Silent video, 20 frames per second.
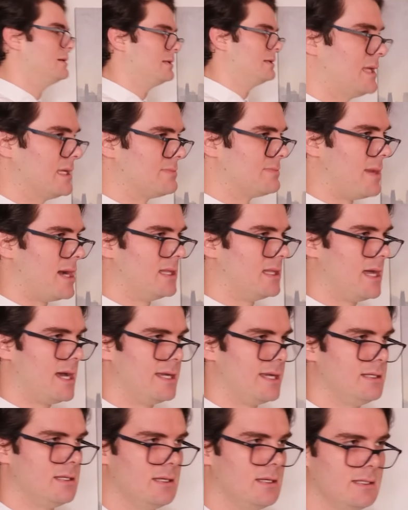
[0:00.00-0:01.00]
That's my
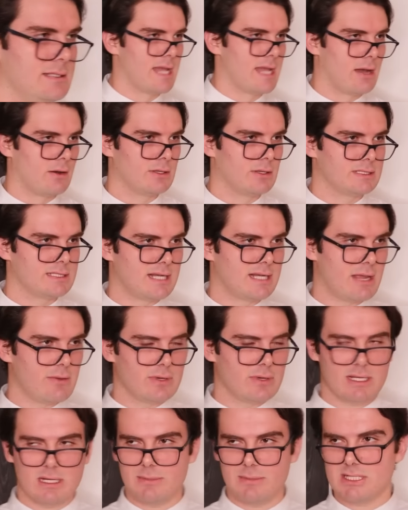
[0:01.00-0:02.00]
line. Now, today we're
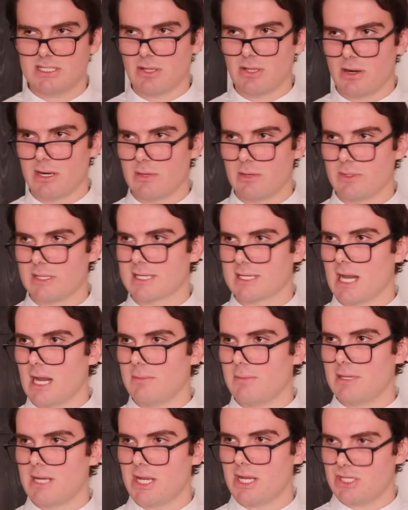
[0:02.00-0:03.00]
going to be starting with a
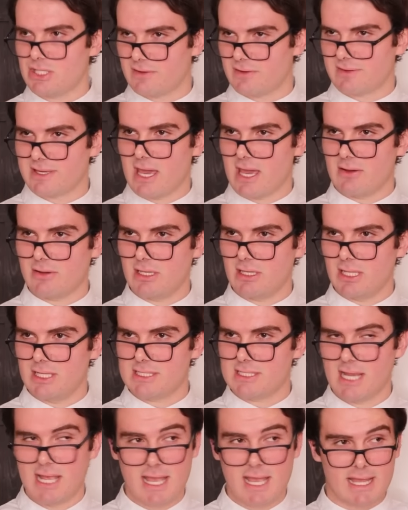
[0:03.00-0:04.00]
combination of
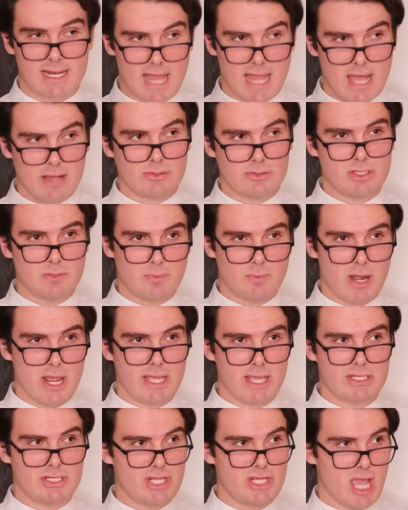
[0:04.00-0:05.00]
calculus and
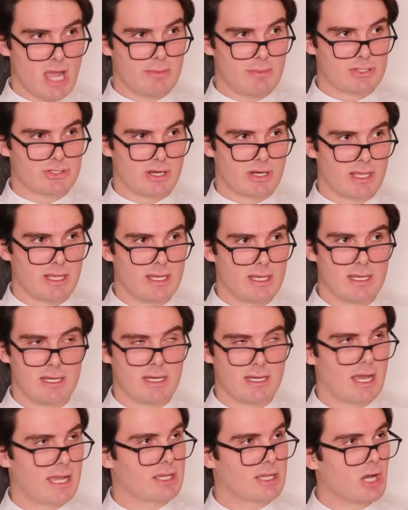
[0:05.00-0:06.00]
algebraic geometry.
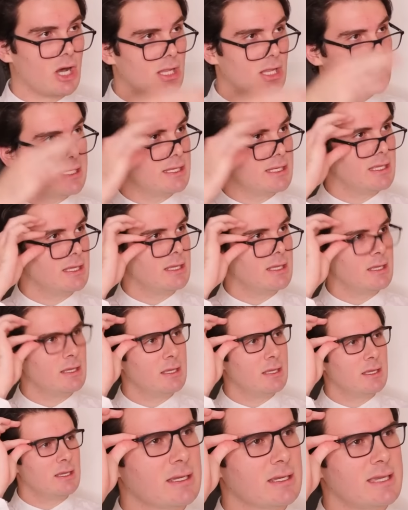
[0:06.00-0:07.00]
I call it
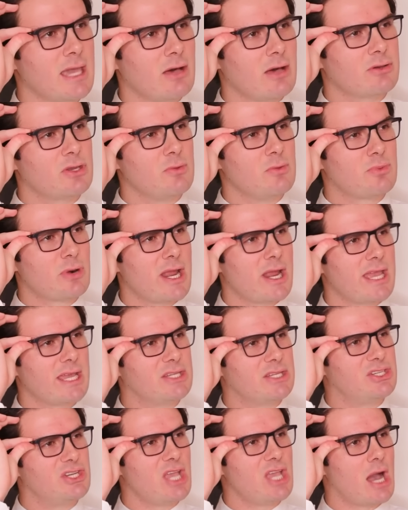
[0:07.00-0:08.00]
calcubraic
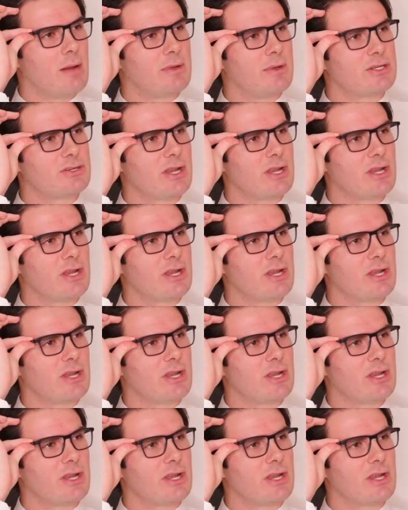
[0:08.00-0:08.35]
geometry.